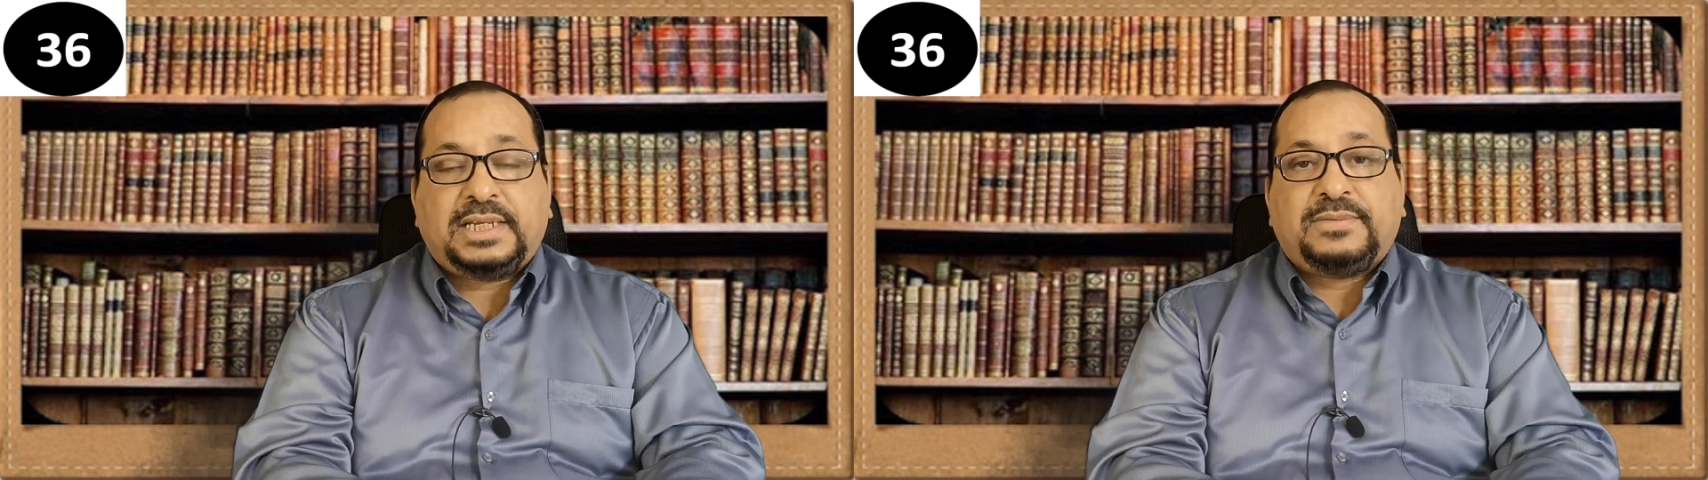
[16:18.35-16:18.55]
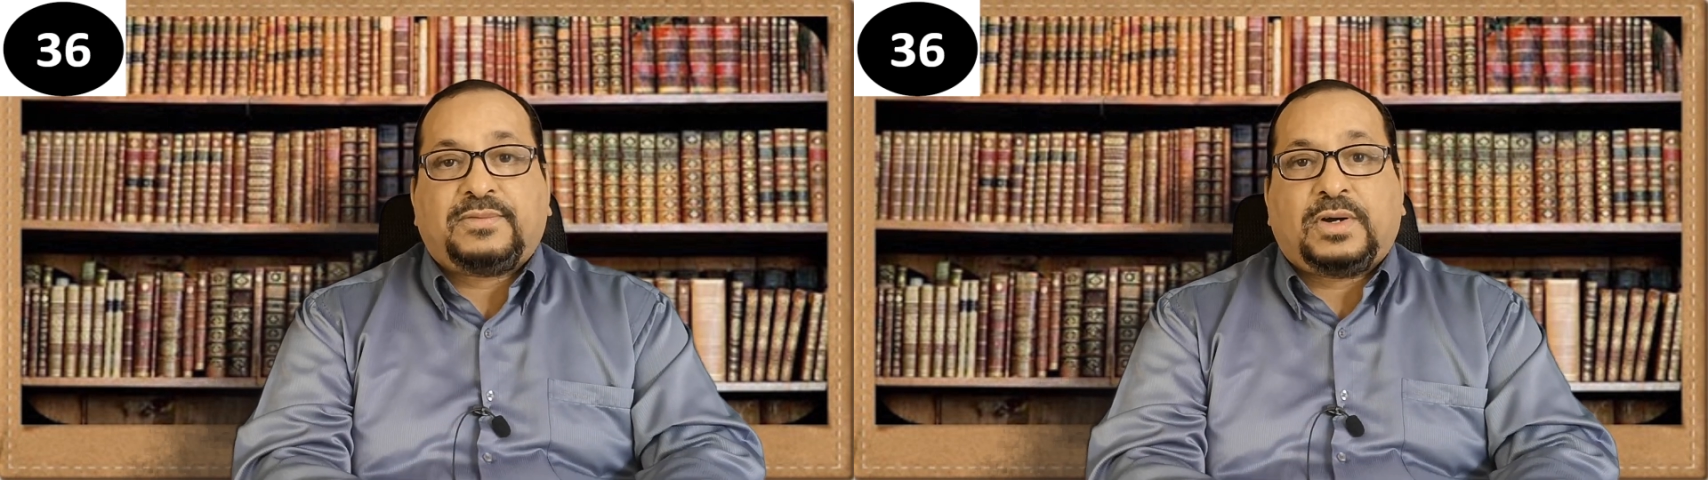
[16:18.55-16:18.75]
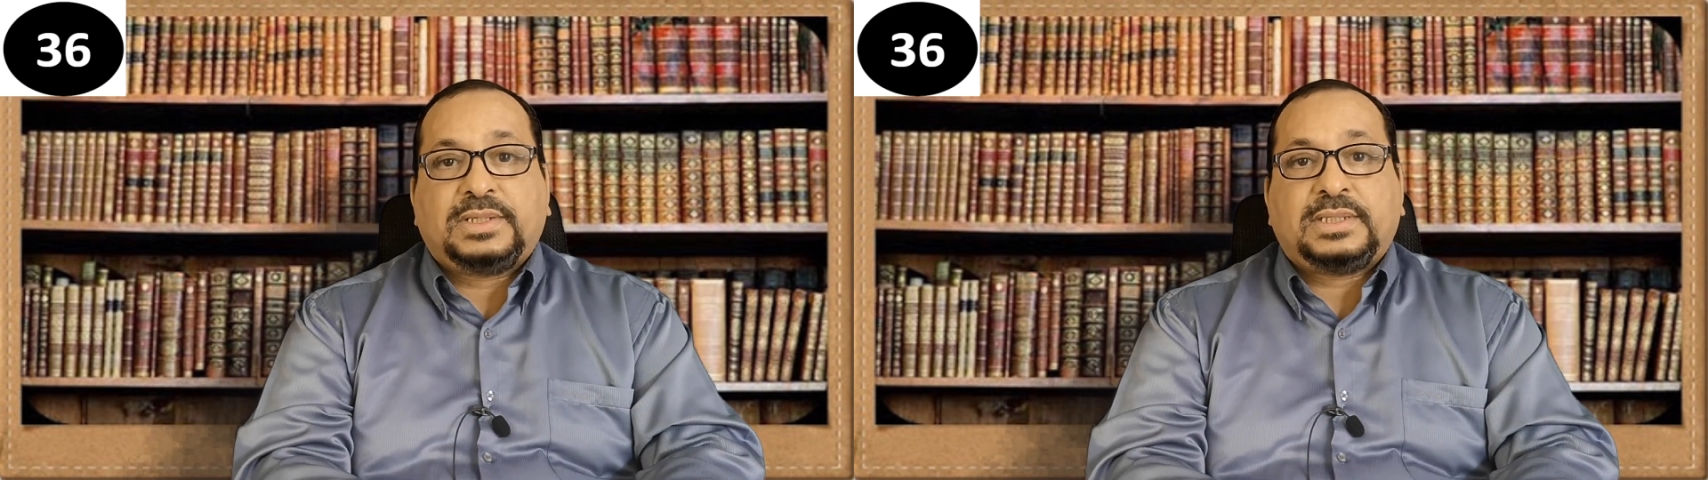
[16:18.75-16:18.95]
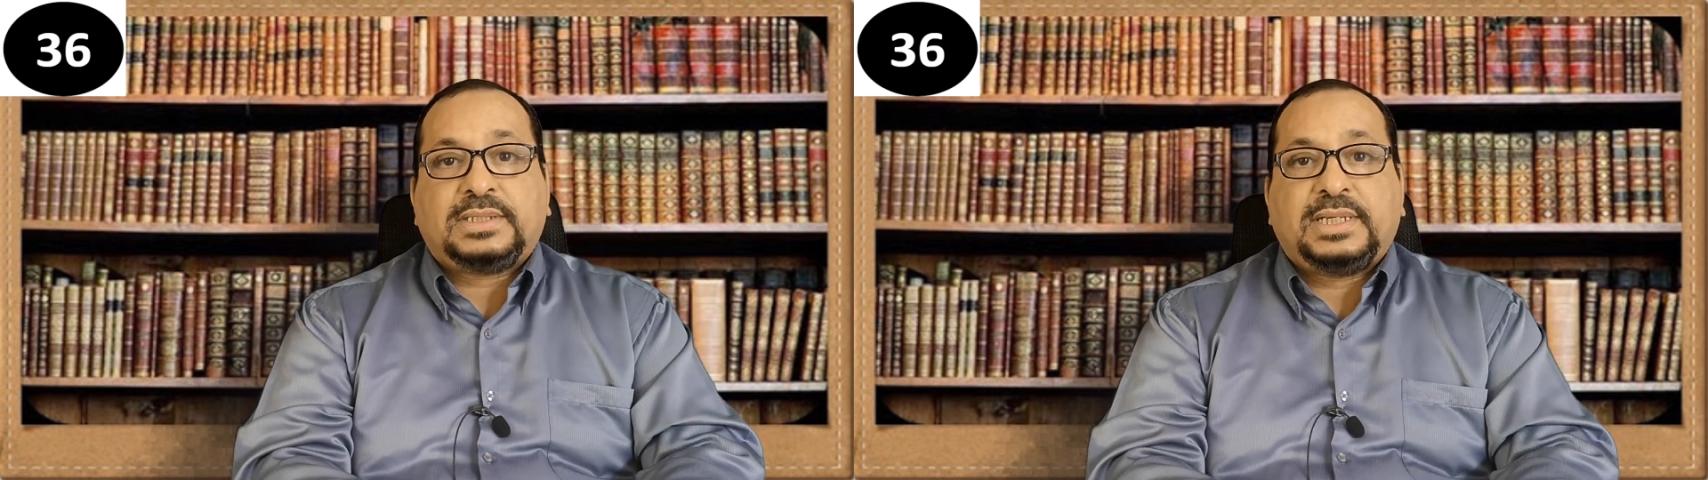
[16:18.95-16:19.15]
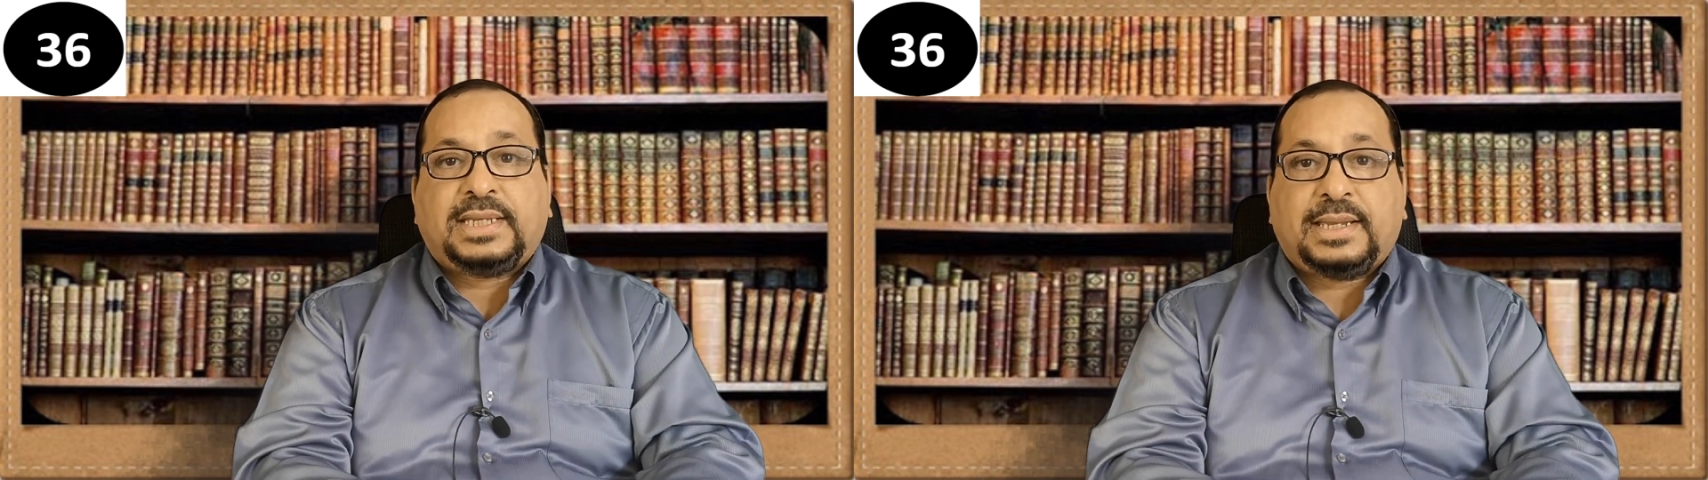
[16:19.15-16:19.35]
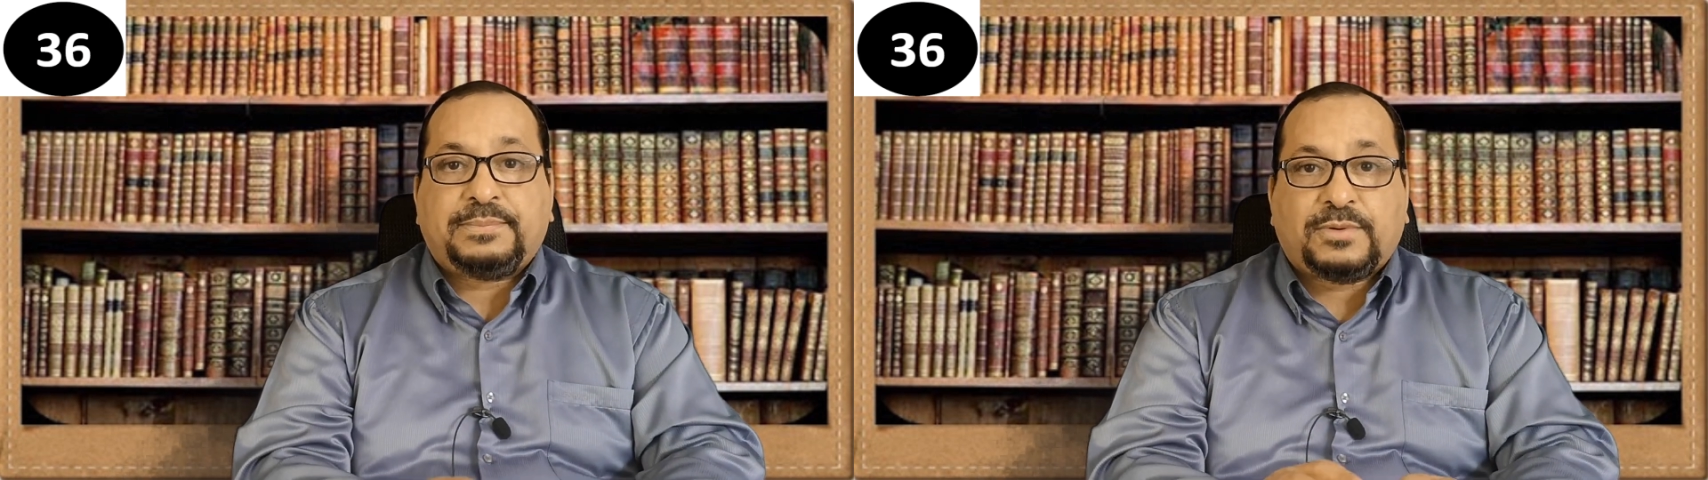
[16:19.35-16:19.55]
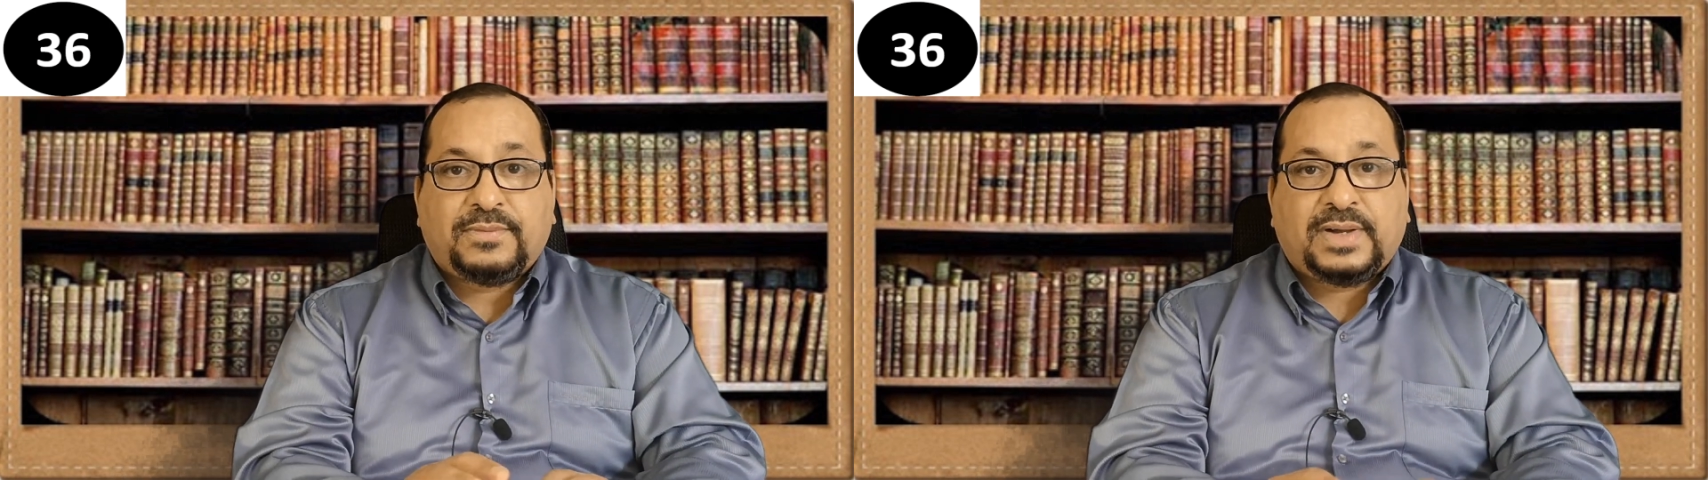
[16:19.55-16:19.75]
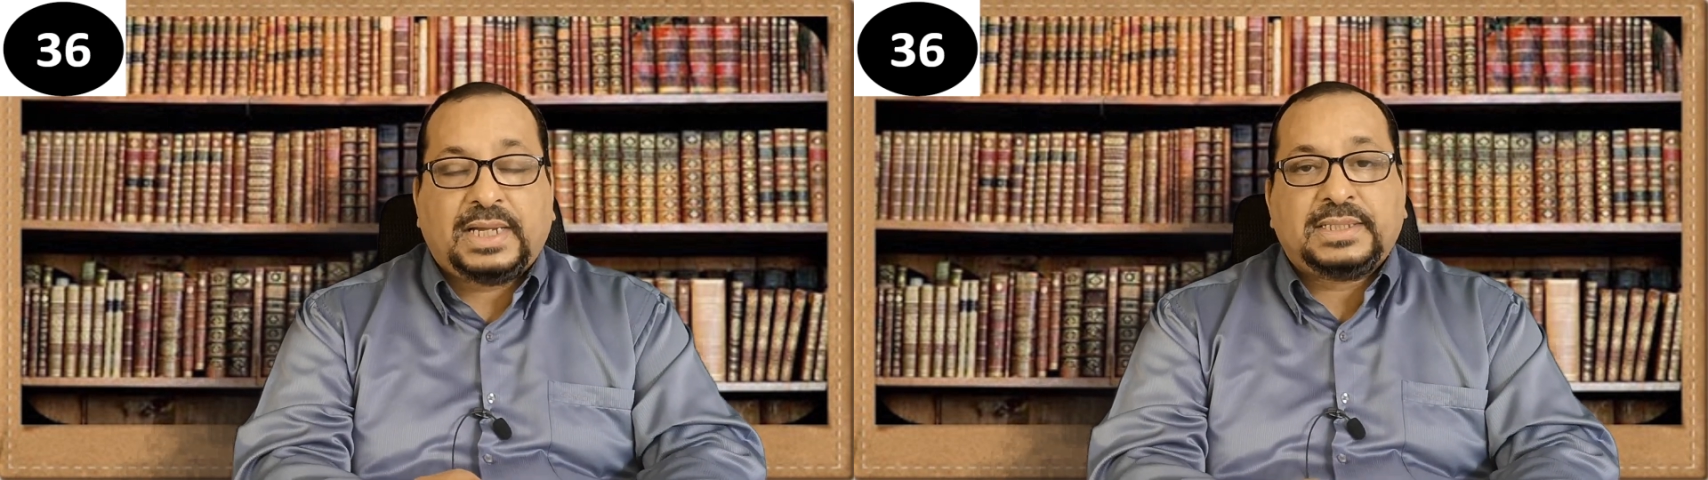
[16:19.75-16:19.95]
invoices. He can
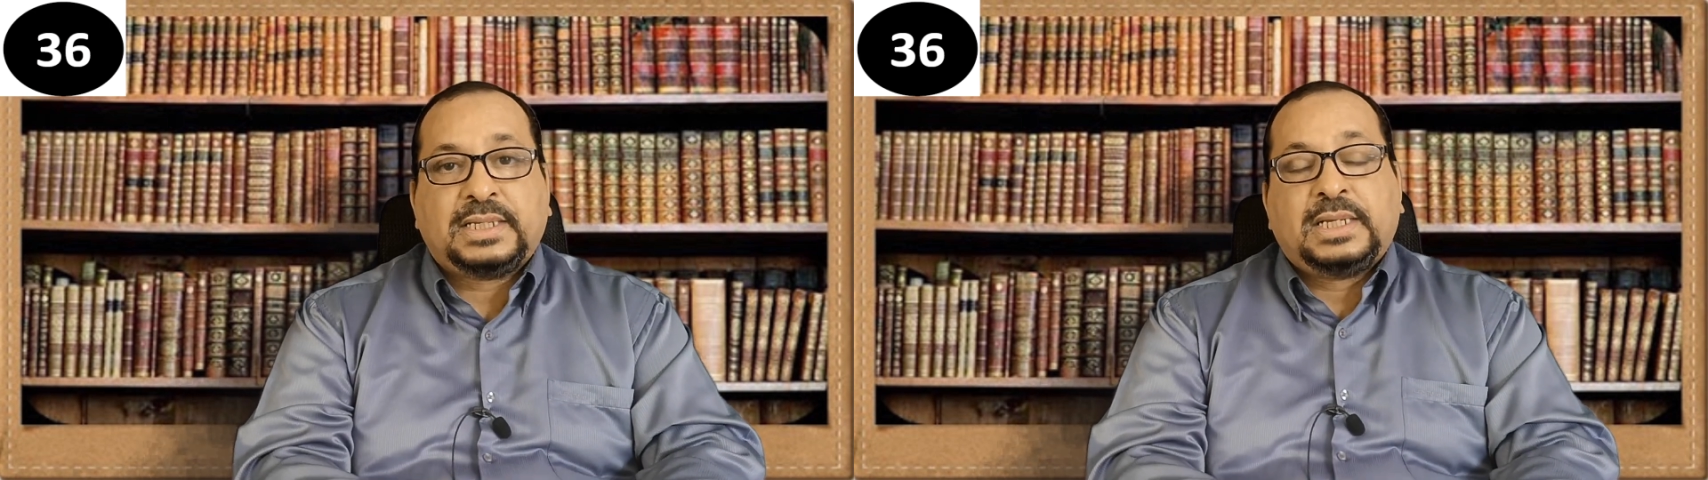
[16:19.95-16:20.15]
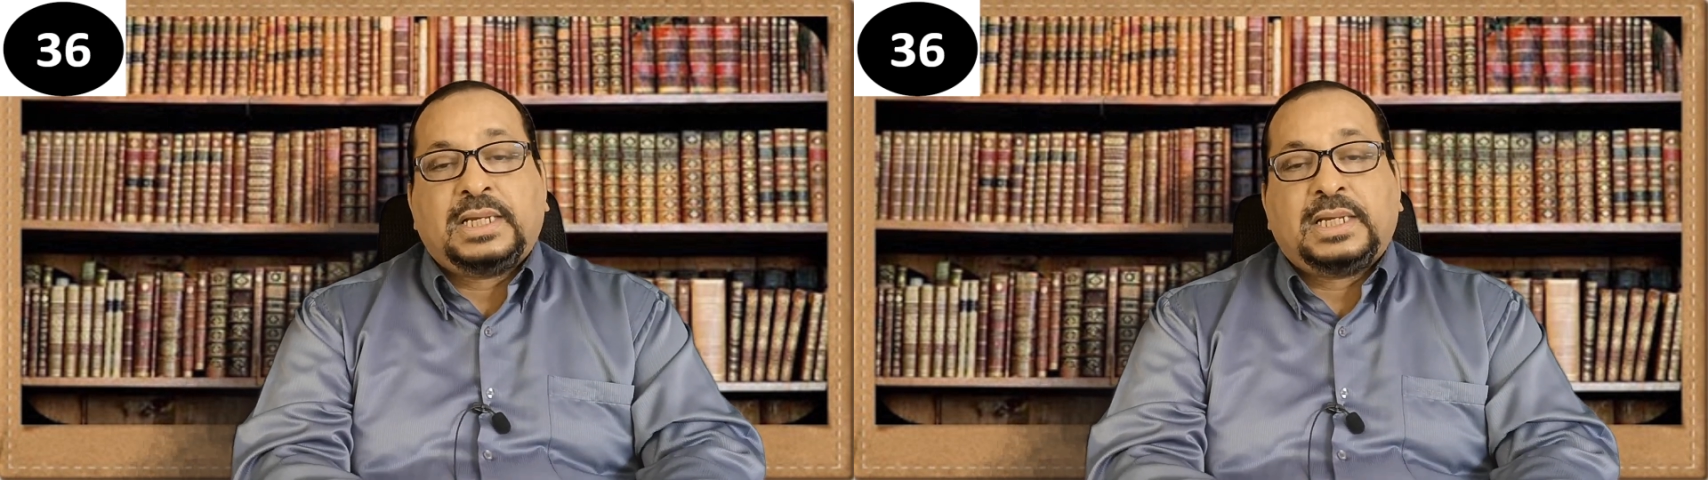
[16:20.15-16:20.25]
provide